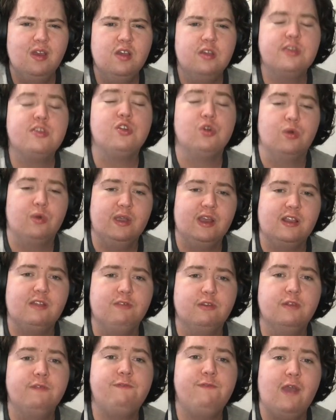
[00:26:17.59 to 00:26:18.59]
Stories
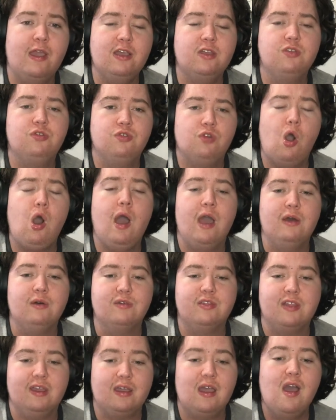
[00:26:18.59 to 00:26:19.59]
for the fake
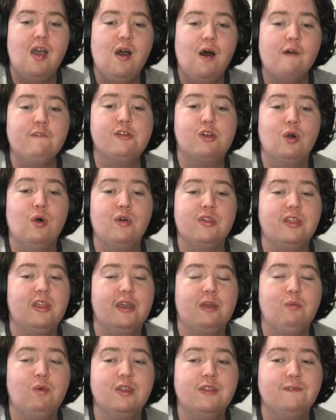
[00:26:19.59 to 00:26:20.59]
trials. Like, of course,
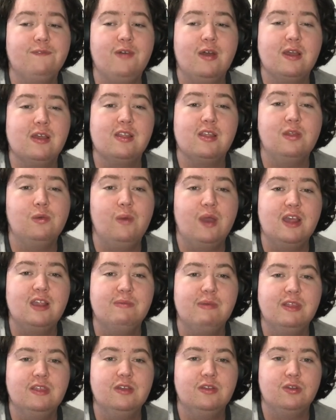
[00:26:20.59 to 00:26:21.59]
like, what the fuck is Louise
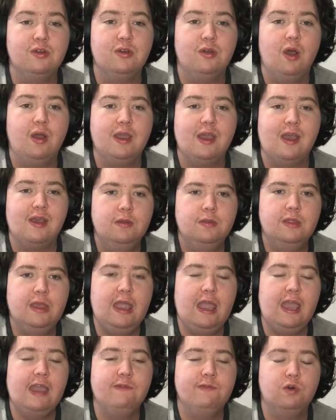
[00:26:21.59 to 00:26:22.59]
meant to do? Oh, yes,
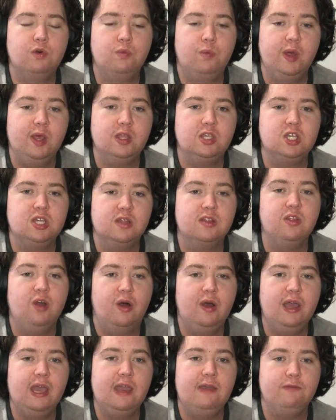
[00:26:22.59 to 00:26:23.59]
the evil witch is
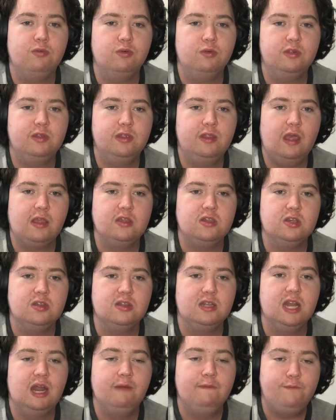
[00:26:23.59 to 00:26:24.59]
not evil. That's just
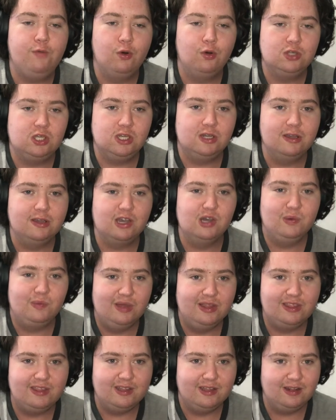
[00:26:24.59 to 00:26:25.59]
an unfortunate
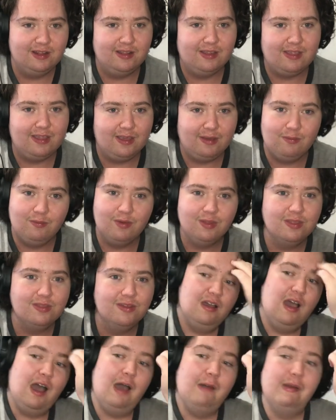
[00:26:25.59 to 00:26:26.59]
coincidence. Like, what?
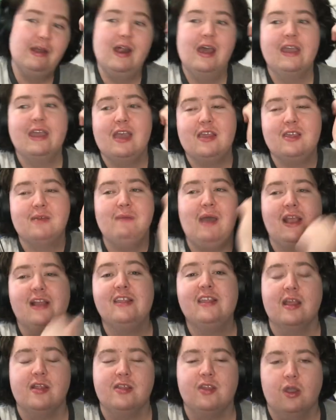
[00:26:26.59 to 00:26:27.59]
I mean, I guess it makes
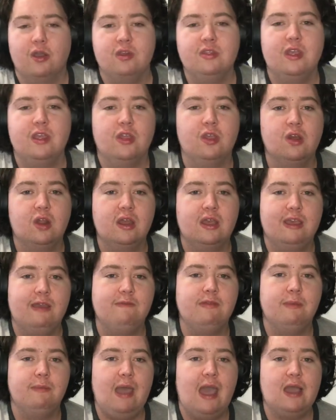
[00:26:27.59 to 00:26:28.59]
sense, though, because they're not going to give
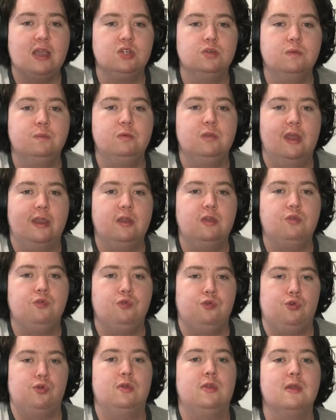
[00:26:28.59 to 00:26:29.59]
them actual, like,
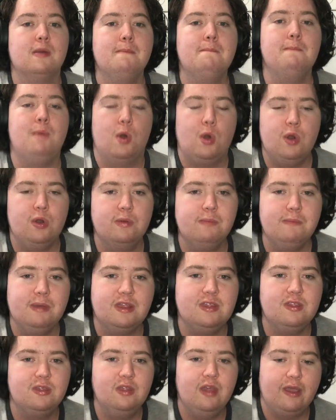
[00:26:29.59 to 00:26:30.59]
gruesome murder,
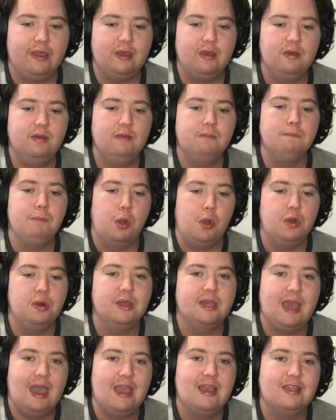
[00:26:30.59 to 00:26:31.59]
mis like, murder
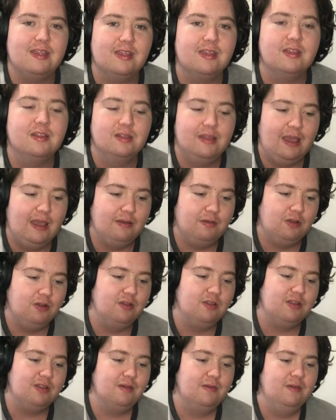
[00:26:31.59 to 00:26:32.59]
cases and that,
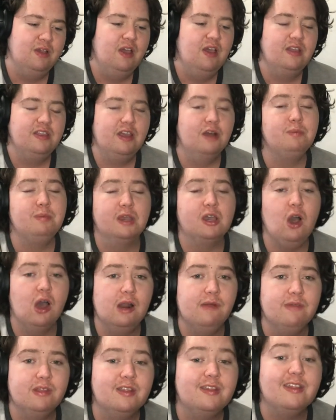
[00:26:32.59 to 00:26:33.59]
because that would be kind
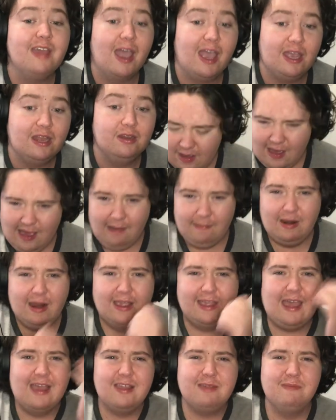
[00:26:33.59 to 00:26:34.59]
of insane. I mean, I
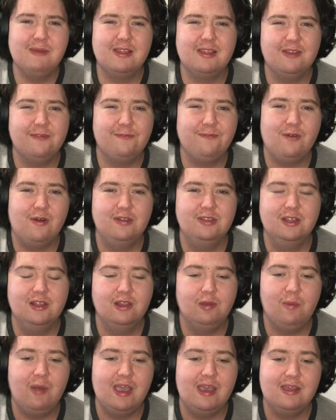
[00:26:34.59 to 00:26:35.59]
guess Mister Frond and
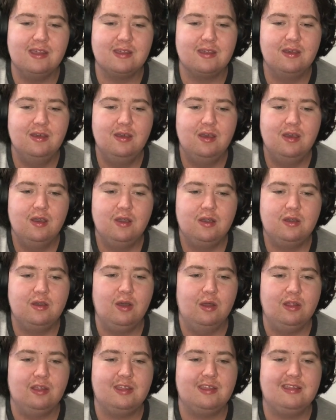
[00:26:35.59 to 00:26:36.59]
Louise
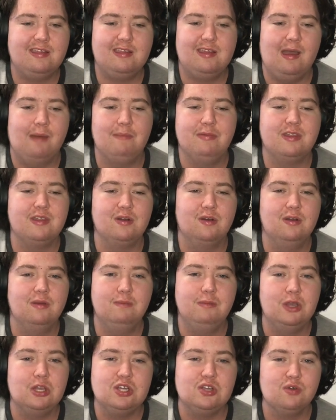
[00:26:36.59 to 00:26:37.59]
got some sort of
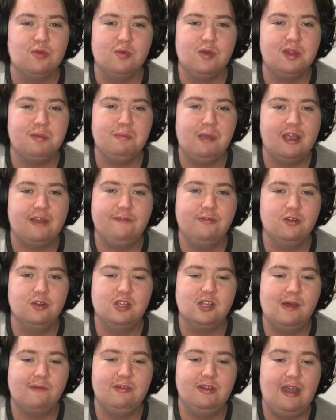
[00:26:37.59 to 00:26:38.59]
mutual respect for
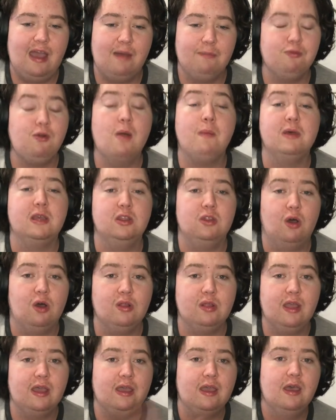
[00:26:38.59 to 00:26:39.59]
each other now. Probably
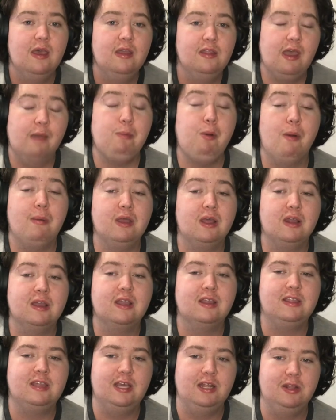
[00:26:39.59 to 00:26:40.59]
not. Like, they're probably going to
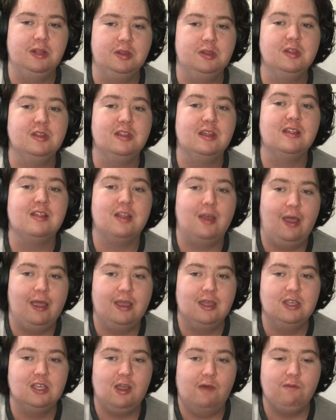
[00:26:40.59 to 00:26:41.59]
continue to
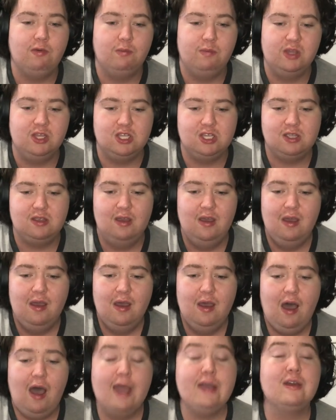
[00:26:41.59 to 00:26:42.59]
dislike each other, which
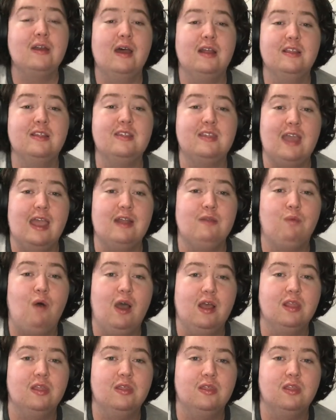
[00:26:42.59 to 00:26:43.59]
I can understand
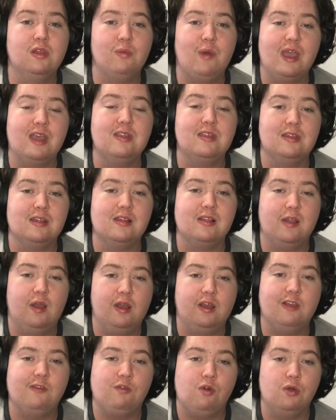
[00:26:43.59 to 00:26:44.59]
why Louise
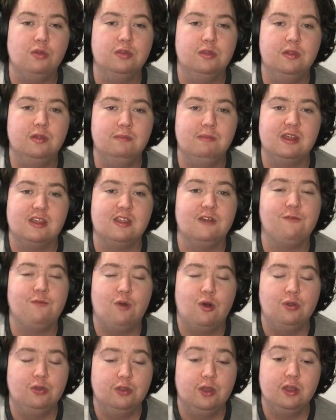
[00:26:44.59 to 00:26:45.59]
dislikes Frond, Mister
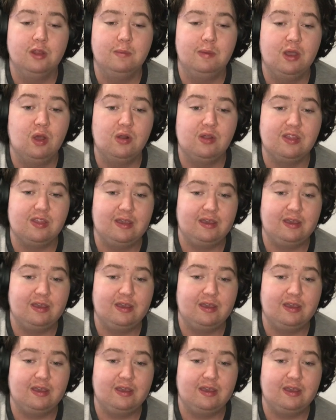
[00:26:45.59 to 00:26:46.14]
Frond, though, to be honest.